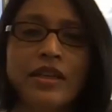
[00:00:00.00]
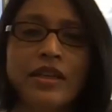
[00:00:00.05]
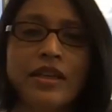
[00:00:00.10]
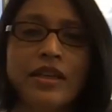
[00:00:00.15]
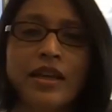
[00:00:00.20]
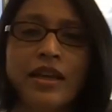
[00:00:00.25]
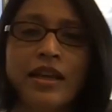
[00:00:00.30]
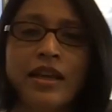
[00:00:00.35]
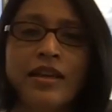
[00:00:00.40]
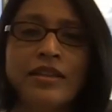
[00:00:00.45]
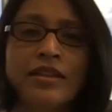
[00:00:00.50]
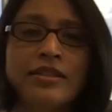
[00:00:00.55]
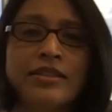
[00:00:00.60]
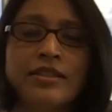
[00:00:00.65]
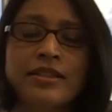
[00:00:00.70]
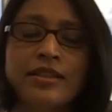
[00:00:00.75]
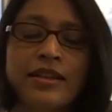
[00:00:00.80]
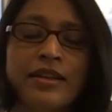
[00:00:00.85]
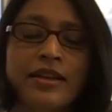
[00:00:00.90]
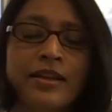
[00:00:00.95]
And
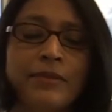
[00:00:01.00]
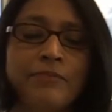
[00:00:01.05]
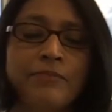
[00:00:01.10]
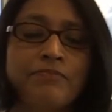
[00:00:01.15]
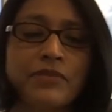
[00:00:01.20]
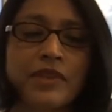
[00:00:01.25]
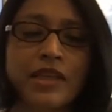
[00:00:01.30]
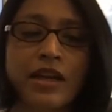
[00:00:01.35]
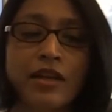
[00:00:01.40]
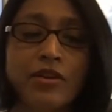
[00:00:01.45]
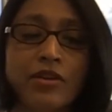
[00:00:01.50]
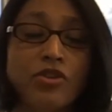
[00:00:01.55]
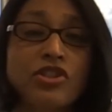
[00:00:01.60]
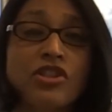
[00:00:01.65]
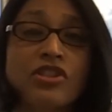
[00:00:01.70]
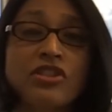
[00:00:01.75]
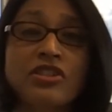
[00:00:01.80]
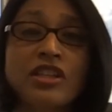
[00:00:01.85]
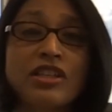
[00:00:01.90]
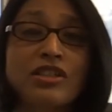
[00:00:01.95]
um,
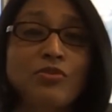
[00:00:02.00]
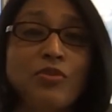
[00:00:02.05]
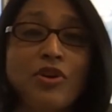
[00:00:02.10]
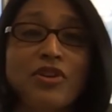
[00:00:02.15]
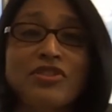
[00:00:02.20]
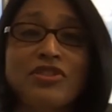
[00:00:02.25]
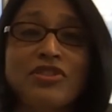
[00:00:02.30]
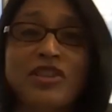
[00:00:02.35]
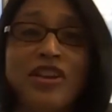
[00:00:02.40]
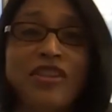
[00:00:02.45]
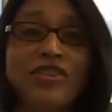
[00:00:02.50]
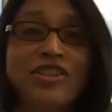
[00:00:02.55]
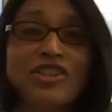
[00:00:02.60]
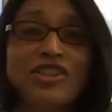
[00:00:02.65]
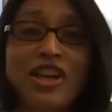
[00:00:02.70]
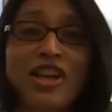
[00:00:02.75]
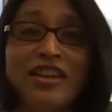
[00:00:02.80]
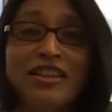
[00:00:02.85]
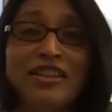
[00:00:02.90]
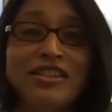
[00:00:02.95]
logistics was another
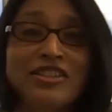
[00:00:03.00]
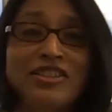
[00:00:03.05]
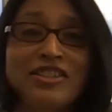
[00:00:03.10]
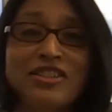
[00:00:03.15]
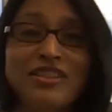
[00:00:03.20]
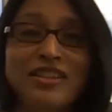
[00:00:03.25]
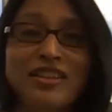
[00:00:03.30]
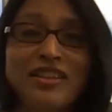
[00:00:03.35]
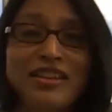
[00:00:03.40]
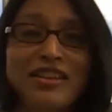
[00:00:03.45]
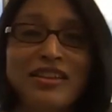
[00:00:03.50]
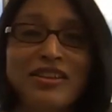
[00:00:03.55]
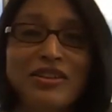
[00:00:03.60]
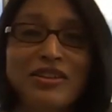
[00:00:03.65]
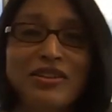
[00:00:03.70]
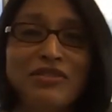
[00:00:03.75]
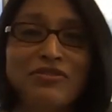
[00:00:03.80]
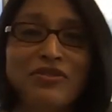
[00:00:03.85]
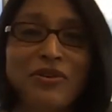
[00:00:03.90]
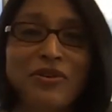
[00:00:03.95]
challenge you
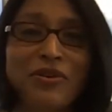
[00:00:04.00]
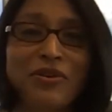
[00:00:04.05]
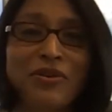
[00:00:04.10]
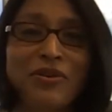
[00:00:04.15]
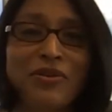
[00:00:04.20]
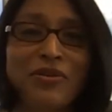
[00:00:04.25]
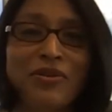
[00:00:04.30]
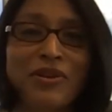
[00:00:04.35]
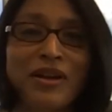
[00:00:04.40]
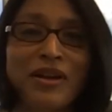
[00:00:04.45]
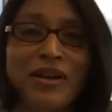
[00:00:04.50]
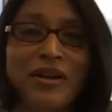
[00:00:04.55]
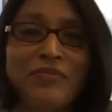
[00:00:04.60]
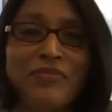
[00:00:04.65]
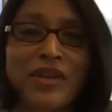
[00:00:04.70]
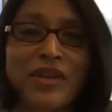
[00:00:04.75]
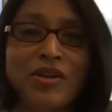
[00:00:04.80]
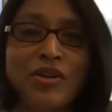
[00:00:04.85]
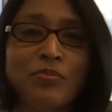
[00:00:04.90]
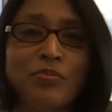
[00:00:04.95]
know, for uh,
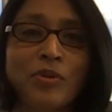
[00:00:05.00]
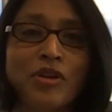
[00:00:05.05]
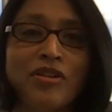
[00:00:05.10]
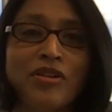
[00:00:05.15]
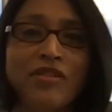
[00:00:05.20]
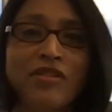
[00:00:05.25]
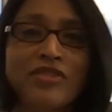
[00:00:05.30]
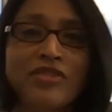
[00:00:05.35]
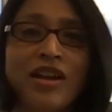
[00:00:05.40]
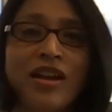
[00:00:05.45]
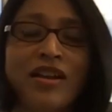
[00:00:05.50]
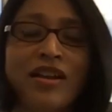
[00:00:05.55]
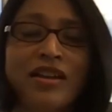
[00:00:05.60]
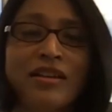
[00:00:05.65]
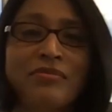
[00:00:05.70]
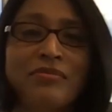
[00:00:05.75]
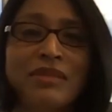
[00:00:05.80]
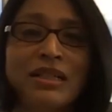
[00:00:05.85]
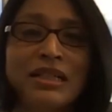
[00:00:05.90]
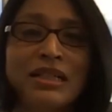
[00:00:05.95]
a good period of
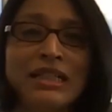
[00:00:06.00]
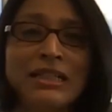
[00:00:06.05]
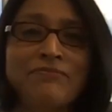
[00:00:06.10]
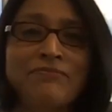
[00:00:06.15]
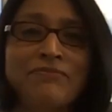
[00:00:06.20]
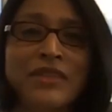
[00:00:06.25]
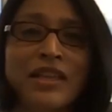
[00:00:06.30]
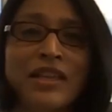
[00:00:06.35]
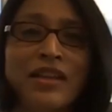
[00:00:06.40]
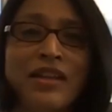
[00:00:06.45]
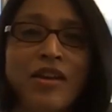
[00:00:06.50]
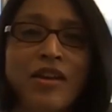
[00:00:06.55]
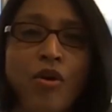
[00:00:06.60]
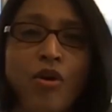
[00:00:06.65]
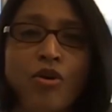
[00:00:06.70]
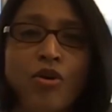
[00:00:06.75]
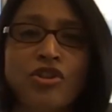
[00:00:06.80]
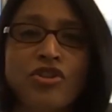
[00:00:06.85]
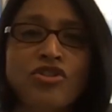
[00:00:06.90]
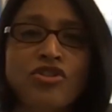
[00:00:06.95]
time, uh,
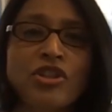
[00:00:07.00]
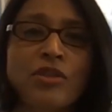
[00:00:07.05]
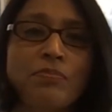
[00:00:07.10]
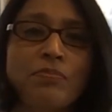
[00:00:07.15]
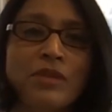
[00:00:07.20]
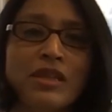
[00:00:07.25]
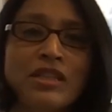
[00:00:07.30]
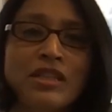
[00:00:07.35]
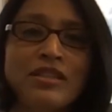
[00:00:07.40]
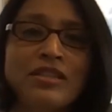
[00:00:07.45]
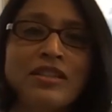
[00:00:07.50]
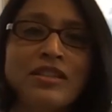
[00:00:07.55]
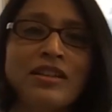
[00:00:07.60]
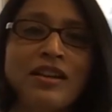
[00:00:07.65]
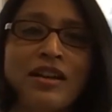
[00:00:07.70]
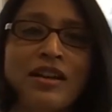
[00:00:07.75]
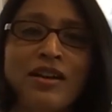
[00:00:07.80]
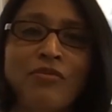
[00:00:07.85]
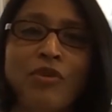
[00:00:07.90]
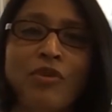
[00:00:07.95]
ocean shipment
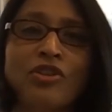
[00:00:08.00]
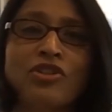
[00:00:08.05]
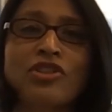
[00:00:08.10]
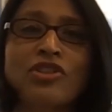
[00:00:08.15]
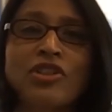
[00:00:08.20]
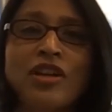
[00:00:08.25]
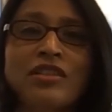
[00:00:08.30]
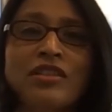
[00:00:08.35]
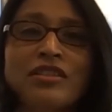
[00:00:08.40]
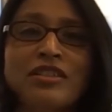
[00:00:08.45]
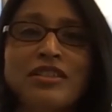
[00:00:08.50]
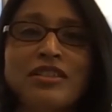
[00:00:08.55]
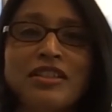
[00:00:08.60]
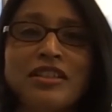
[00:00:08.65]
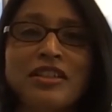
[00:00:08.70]
uh, was shut.